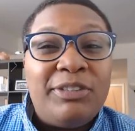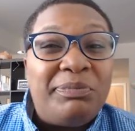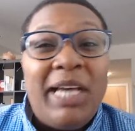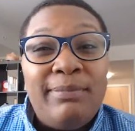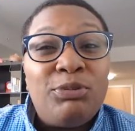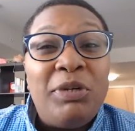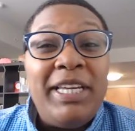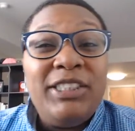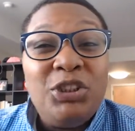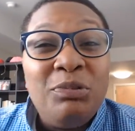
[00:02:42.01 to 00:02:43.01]
sometimes
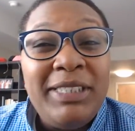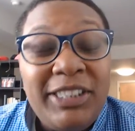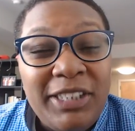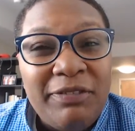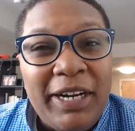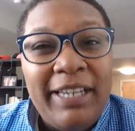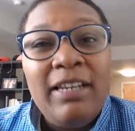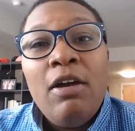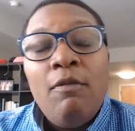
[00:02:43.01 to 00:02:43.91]
with intuition, right?